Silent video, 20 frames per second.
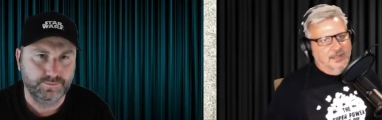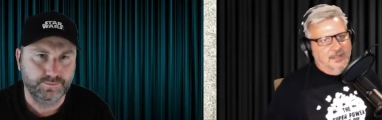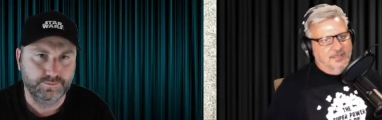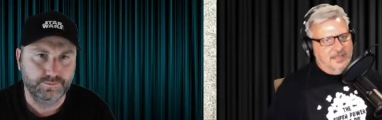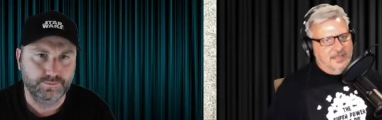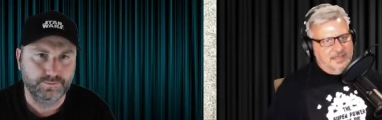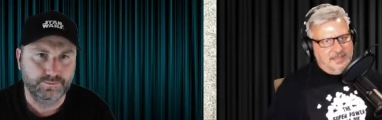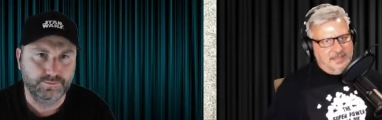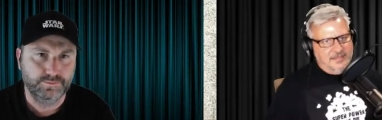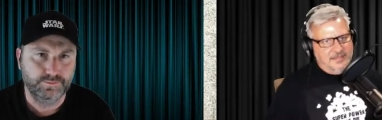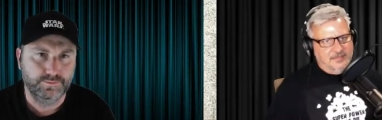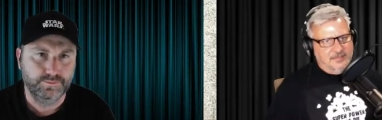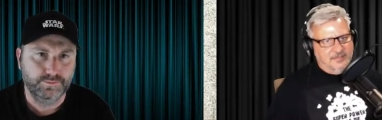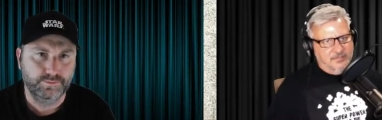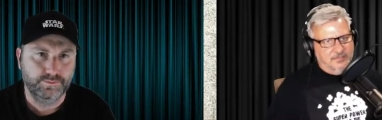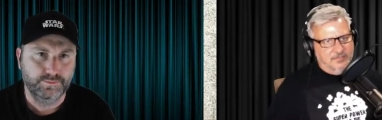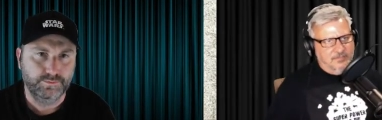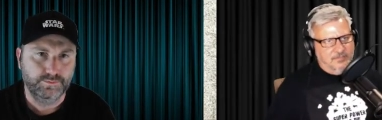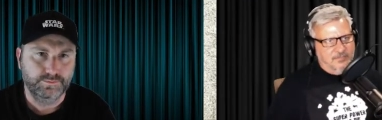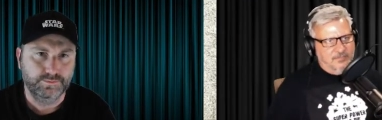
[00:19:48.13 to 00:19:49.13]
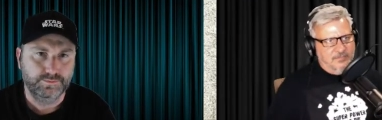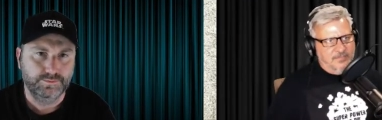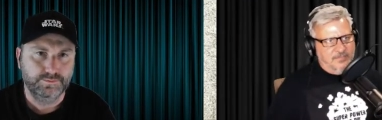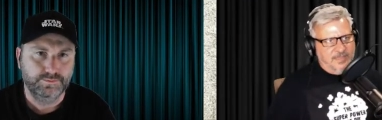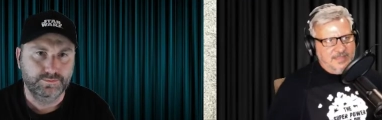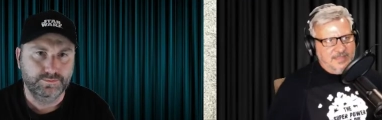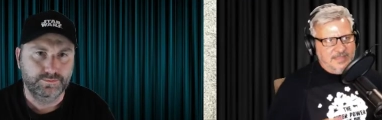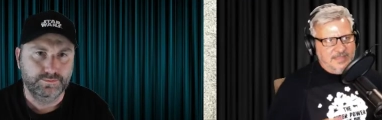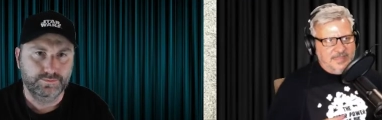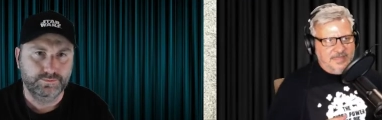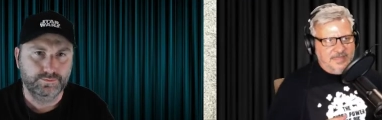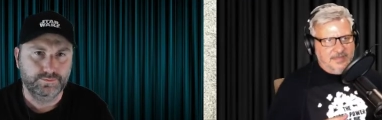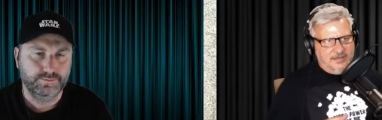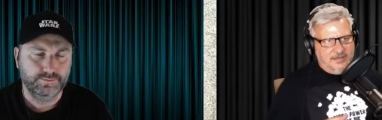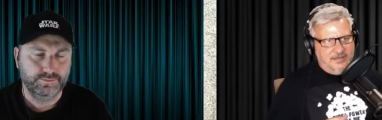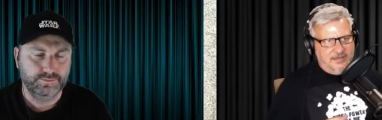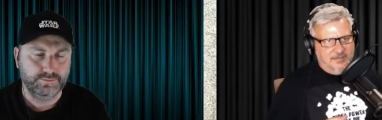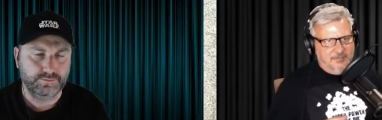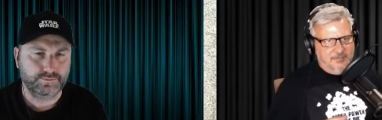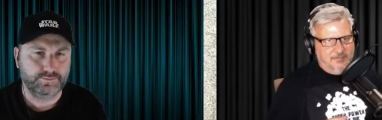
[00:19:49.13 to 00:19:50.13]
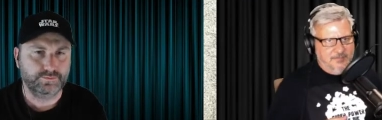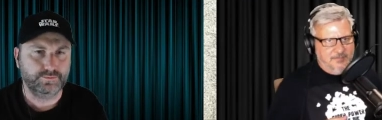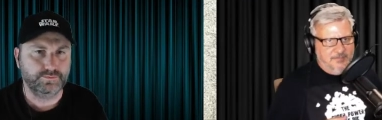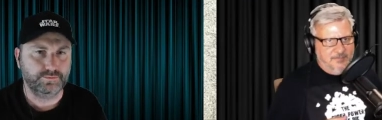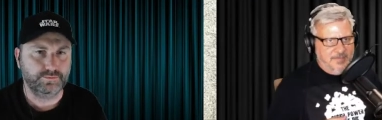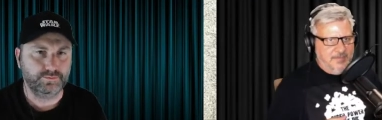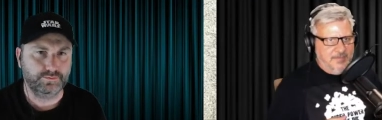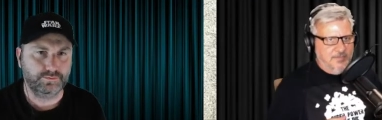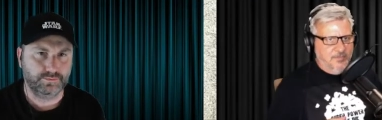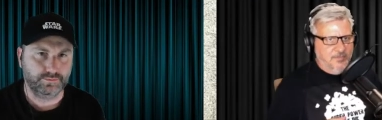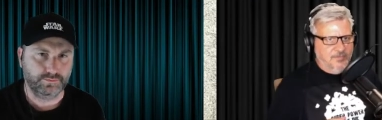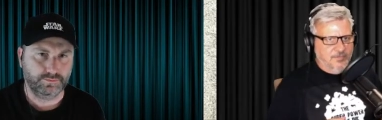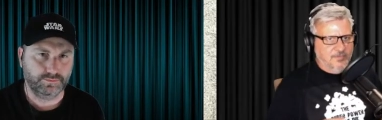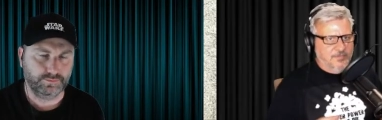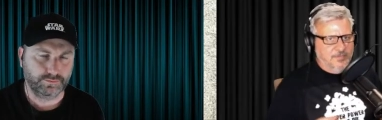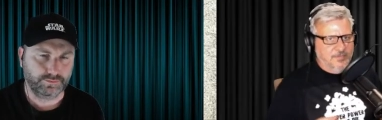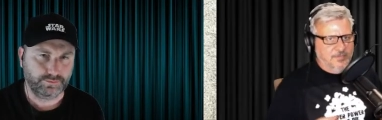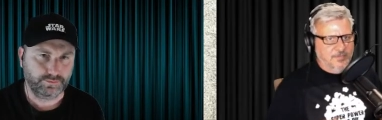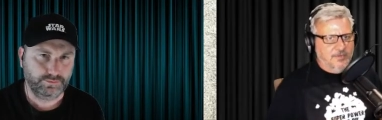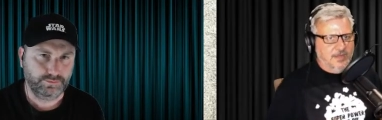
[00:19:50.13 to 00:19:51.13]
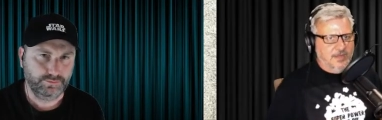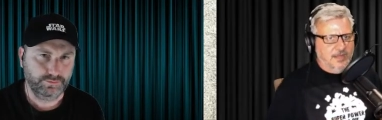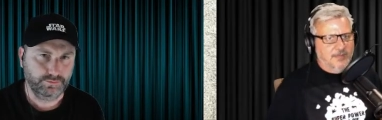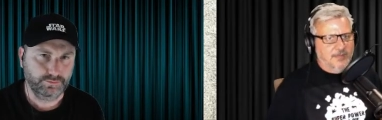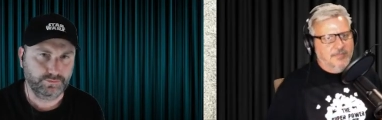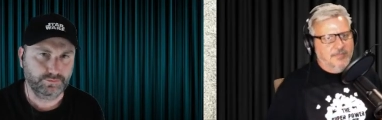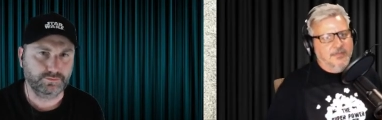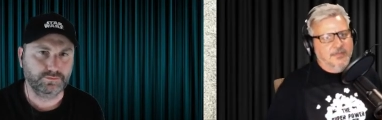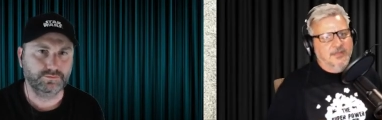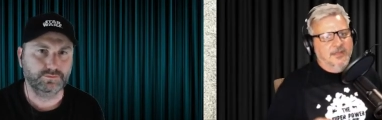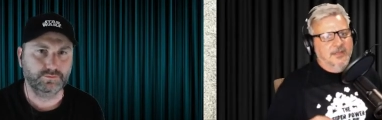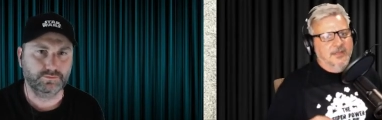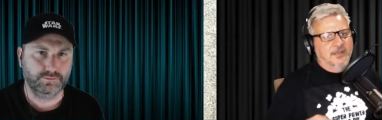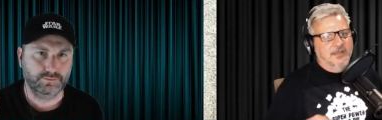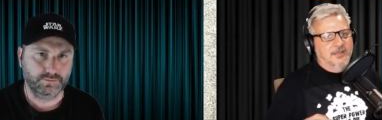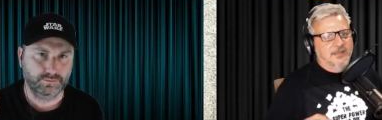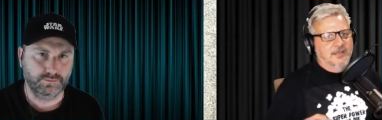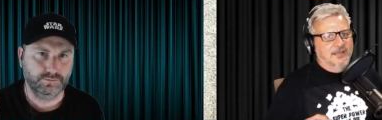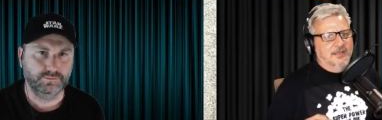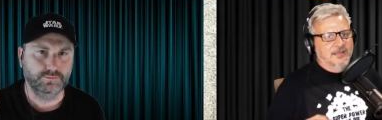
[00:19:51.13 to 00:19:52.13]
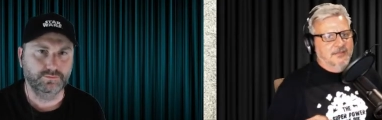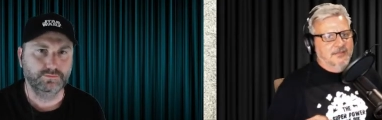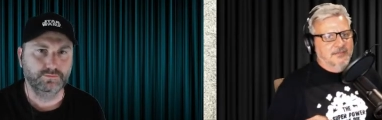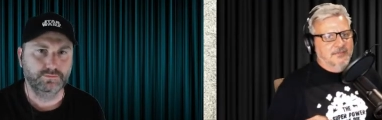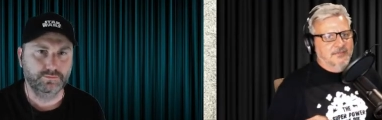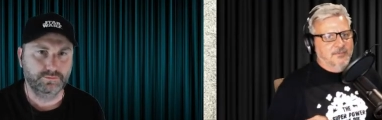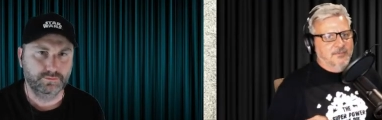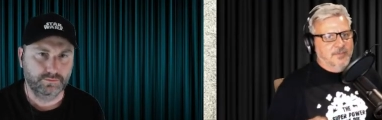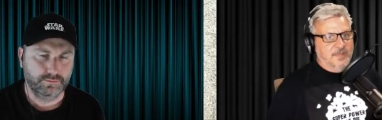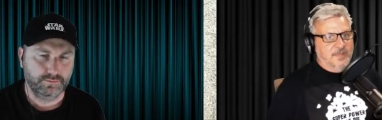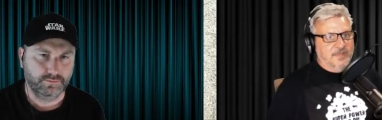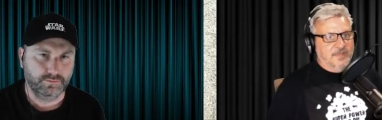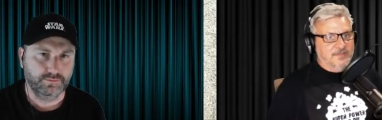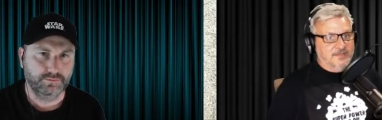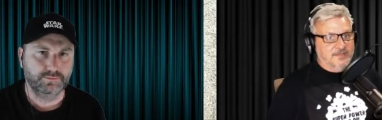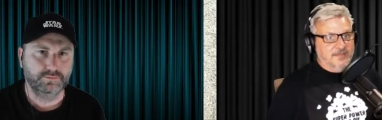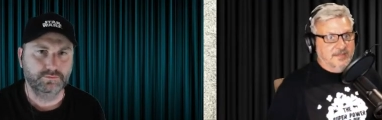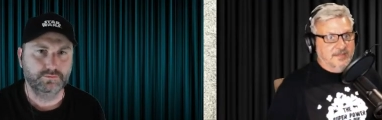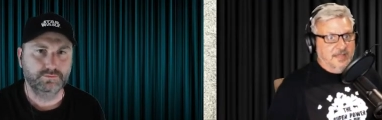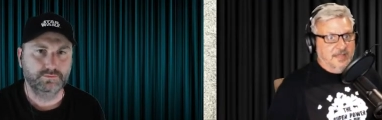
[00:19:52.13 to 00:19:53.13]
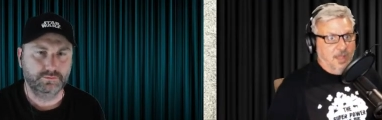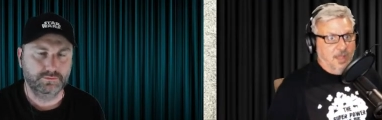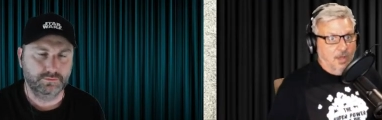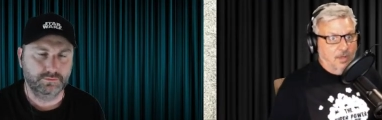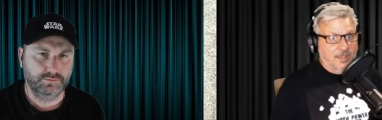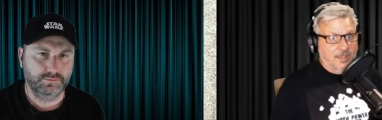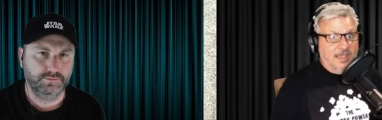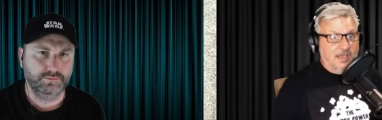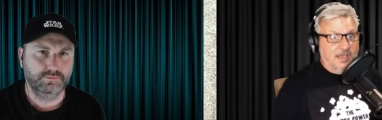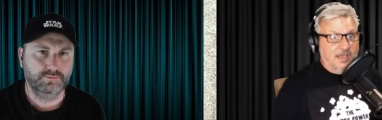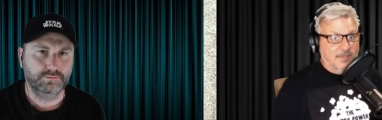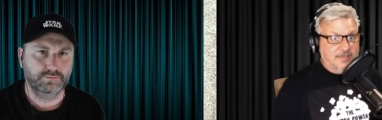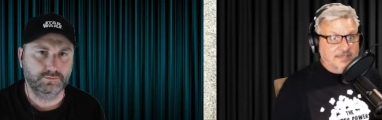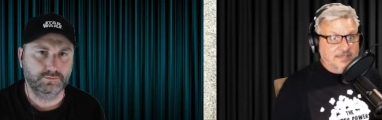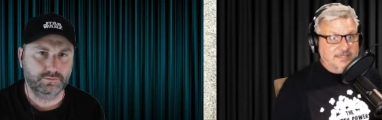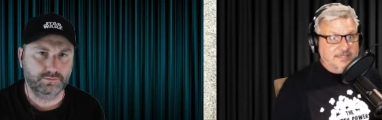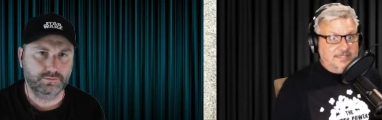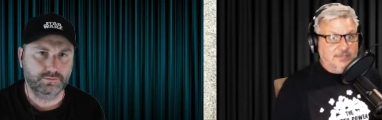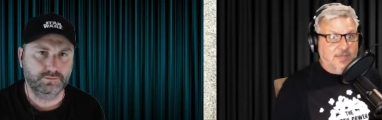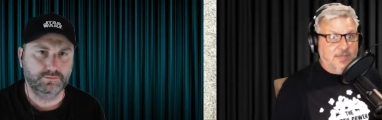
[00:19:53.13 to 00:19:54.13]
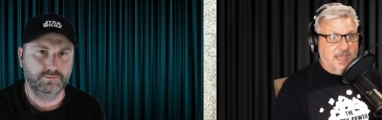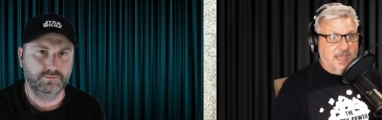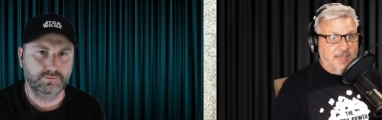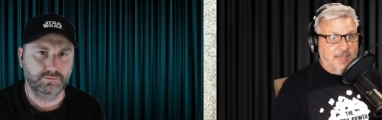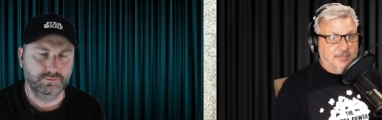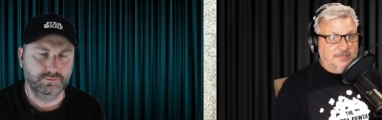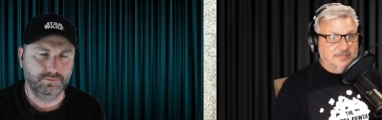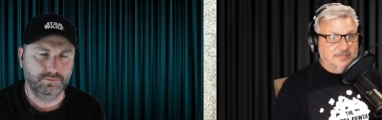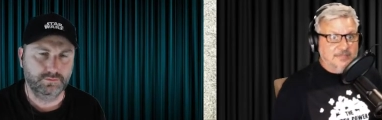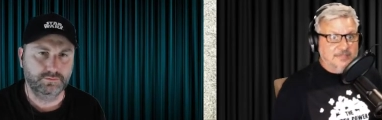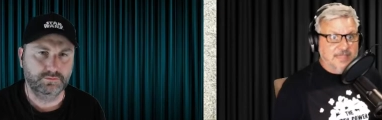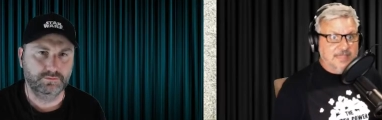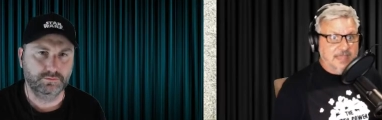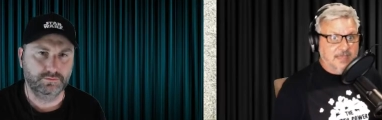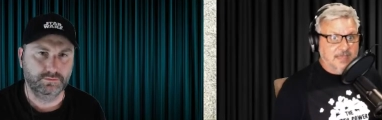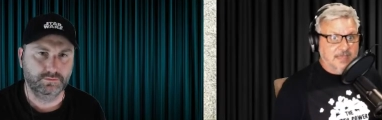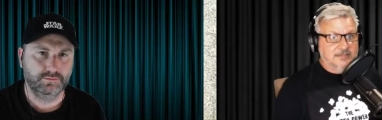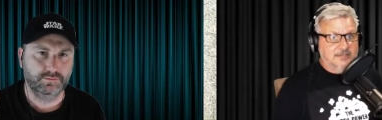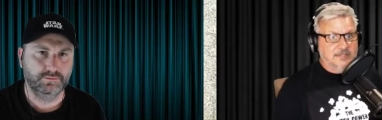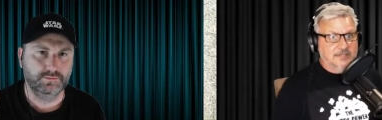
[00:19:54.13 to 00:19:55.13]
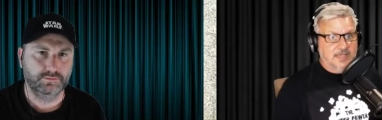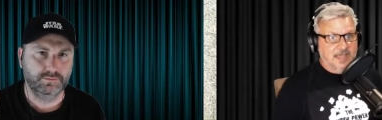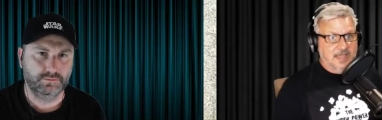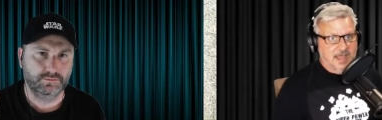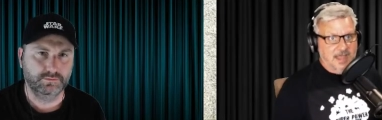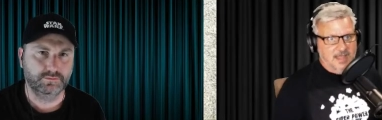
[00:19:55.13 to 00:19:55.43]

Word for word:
Speaker 1: They needed to, they needed a bit more of a build up, where he's in there. Oh, I can't wait to see what happens next.